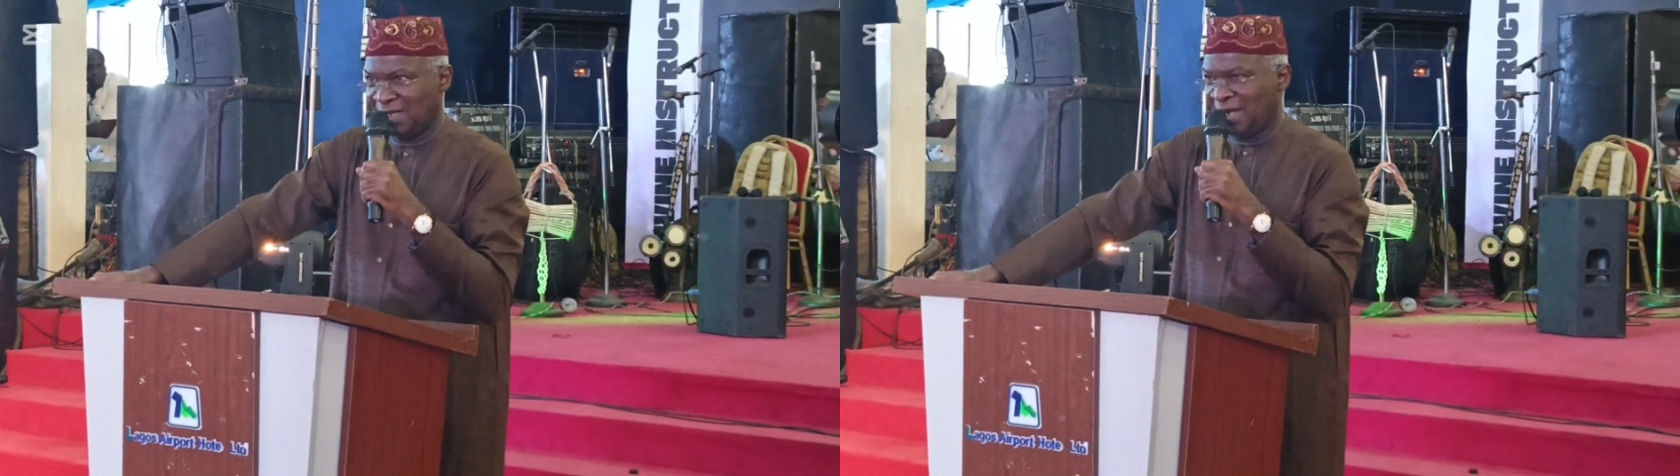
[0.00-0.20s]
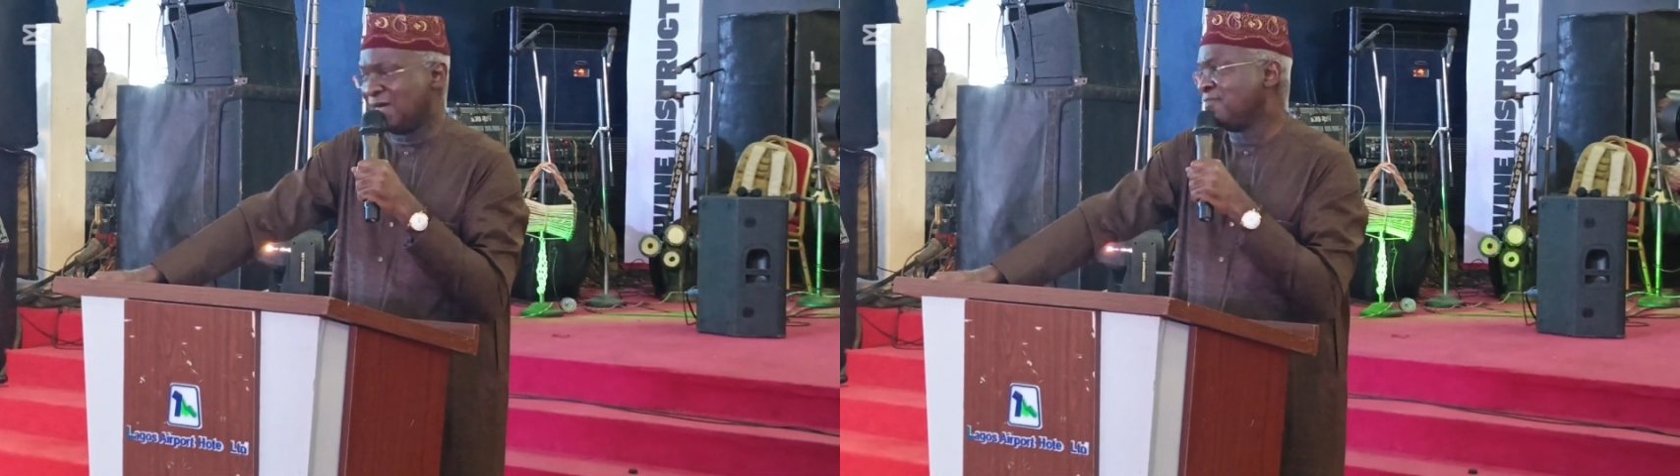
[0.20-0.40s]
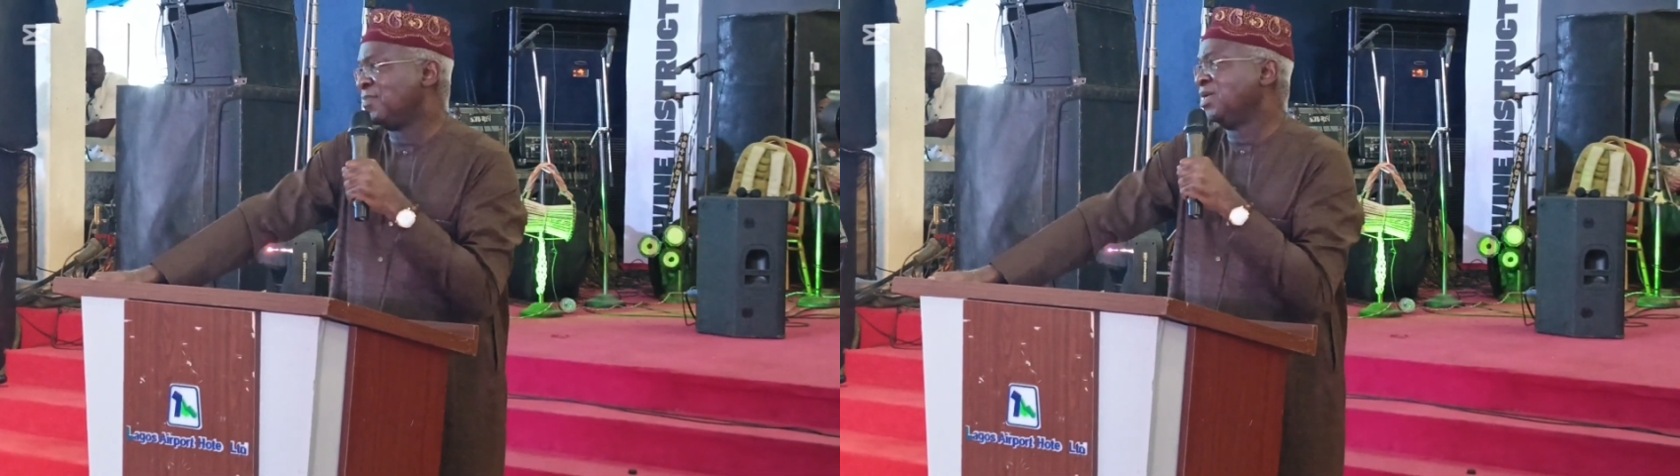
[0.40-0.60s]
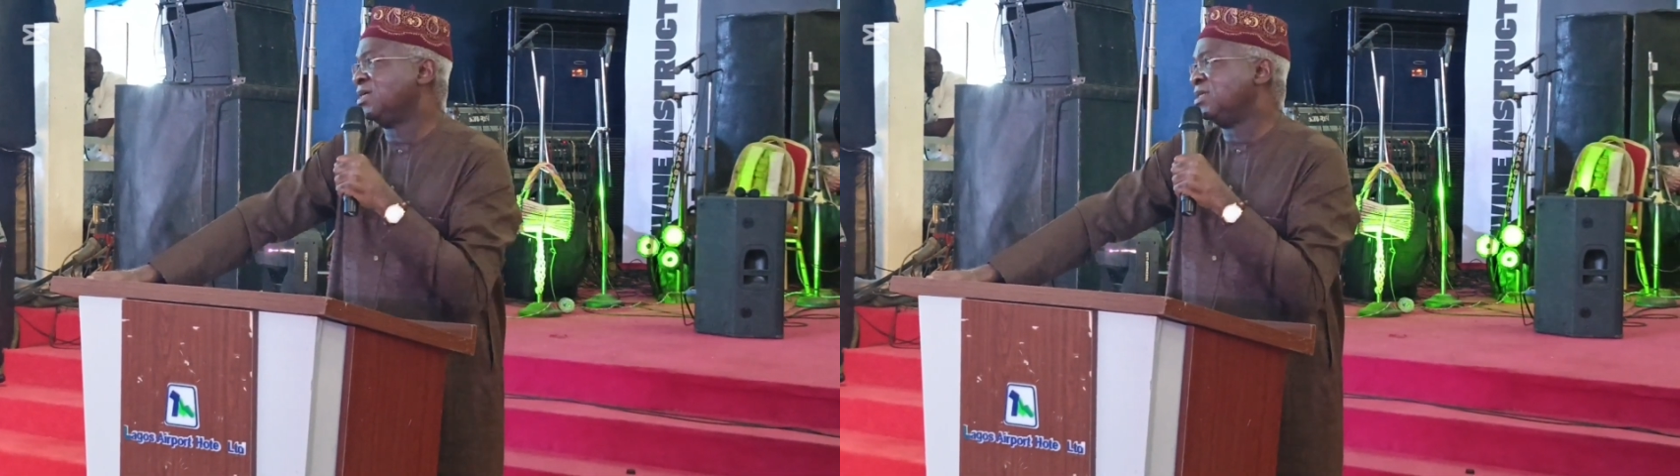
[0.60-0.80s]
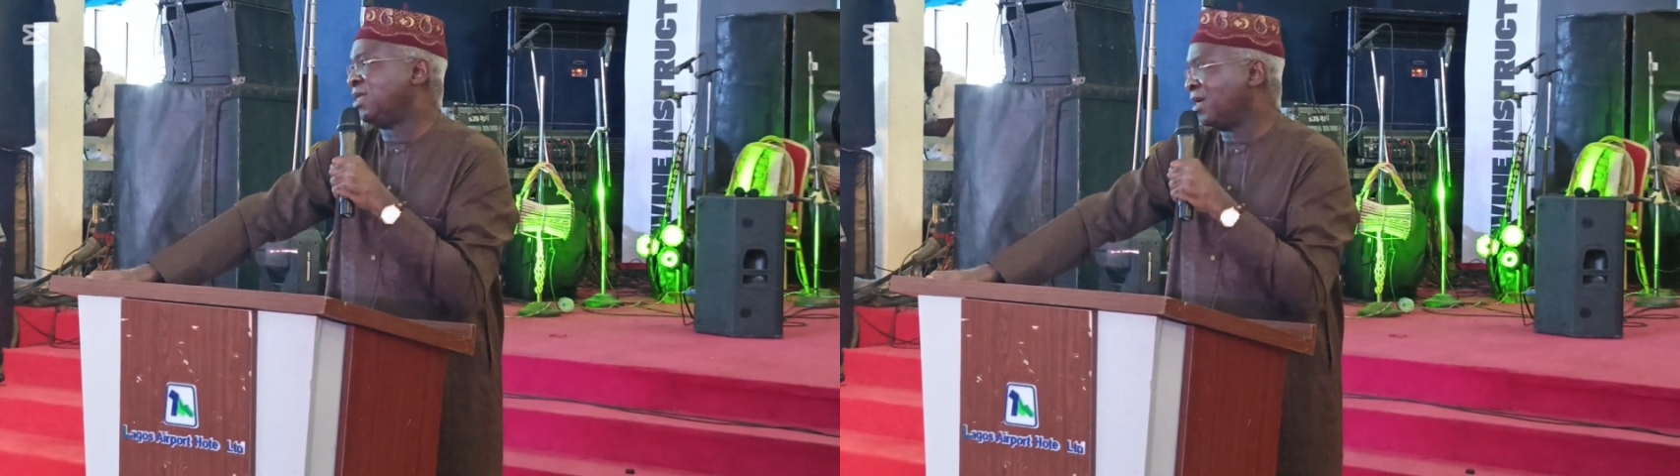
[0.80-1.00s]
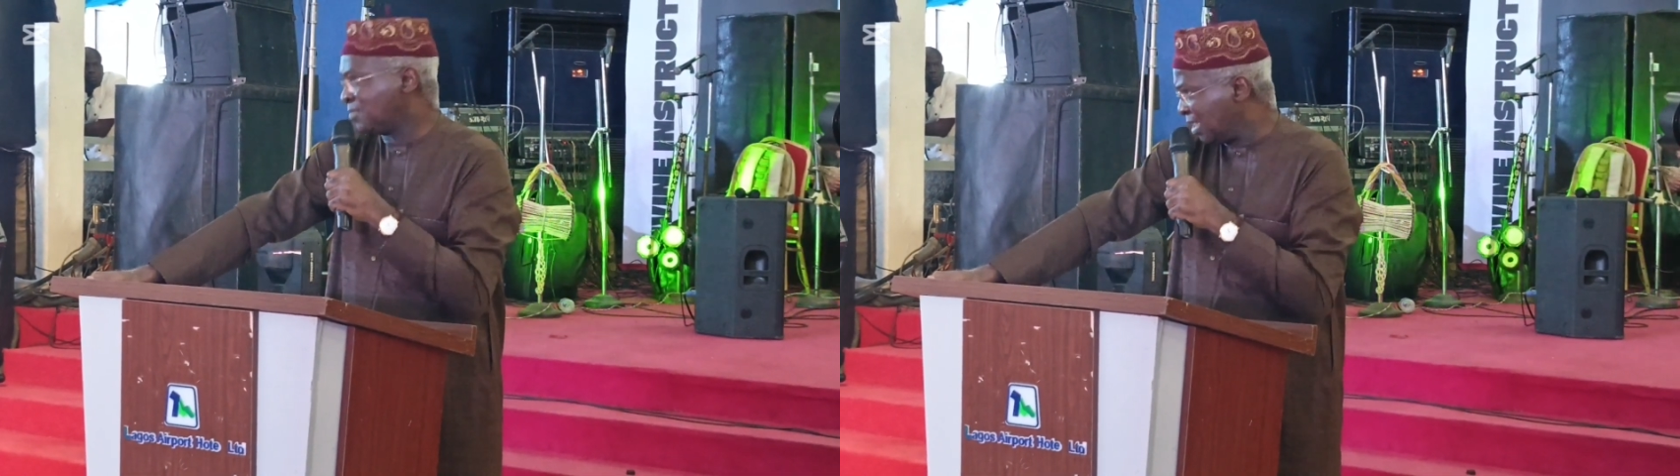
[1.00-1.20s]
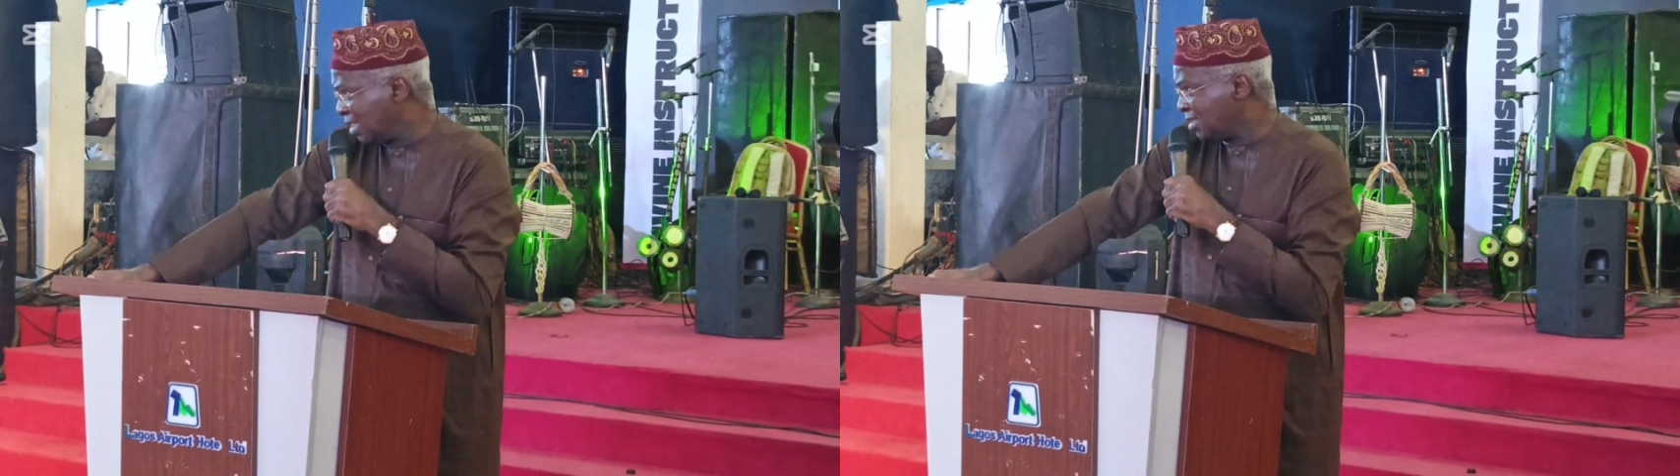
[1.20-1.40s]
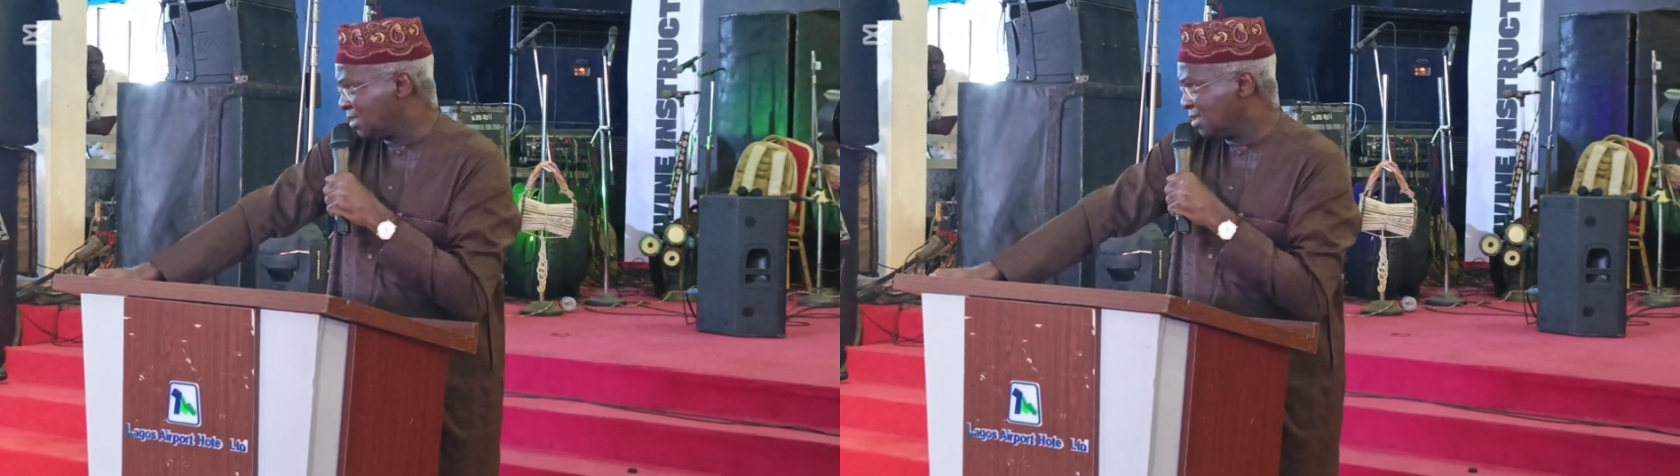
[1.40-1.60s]
I remain
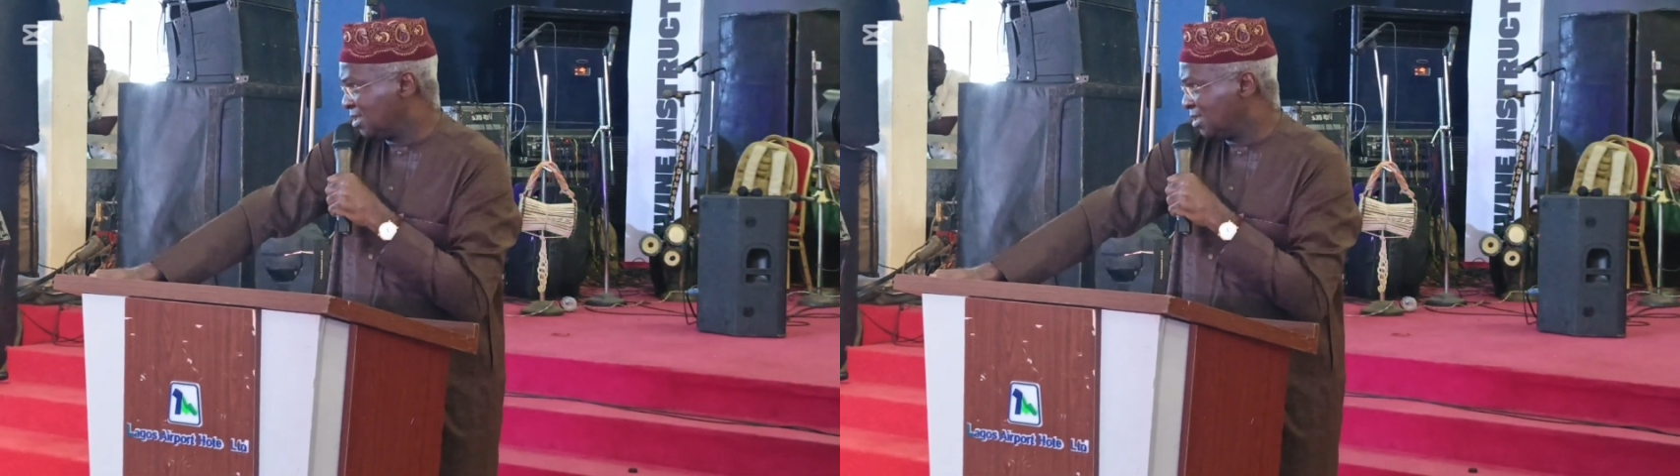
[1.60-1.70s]
indebted